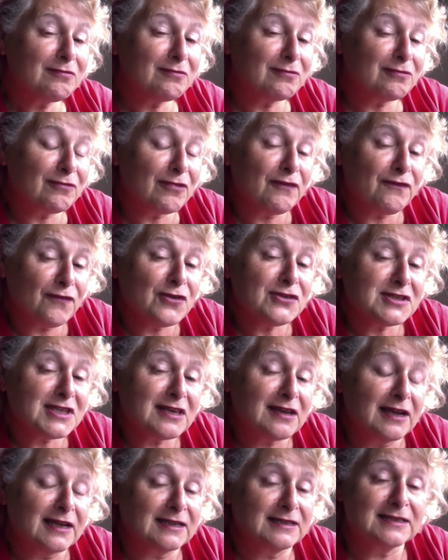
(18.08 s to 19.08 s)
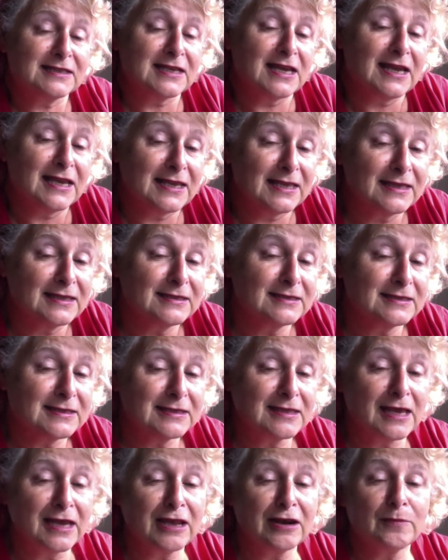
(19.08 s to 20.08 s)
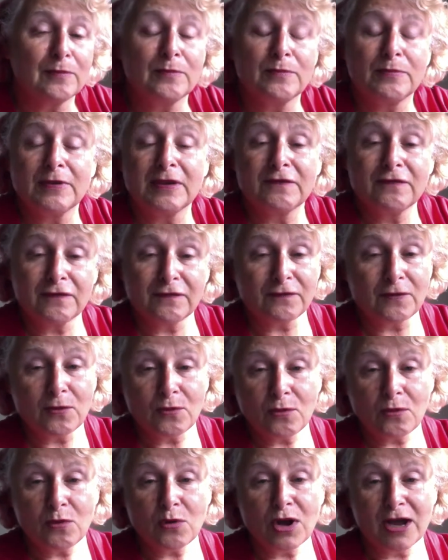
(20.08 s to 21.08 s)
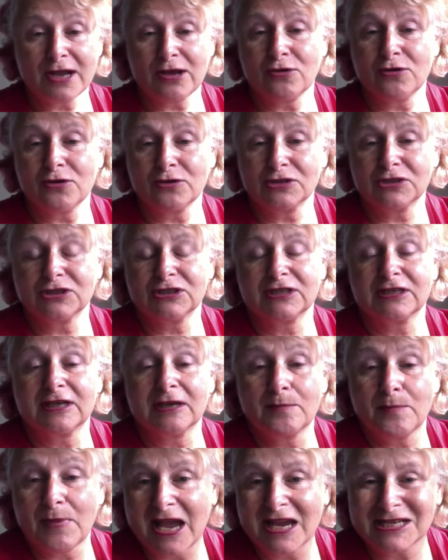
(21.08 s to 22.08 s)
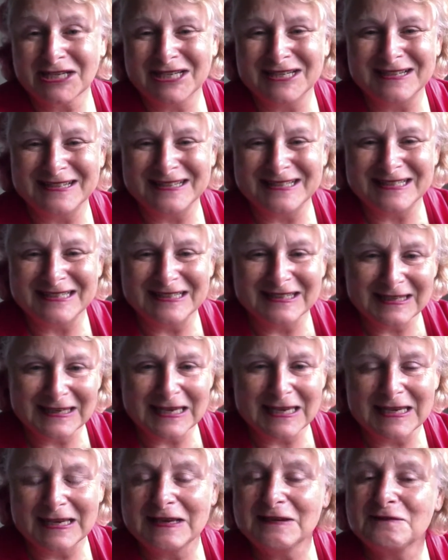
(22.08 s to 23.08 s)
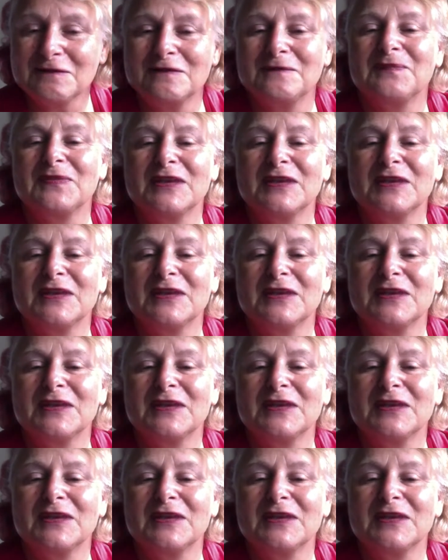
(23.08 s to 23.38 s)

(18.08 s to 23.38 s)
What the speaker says: The first thing I can say is that before I got compassionate leave,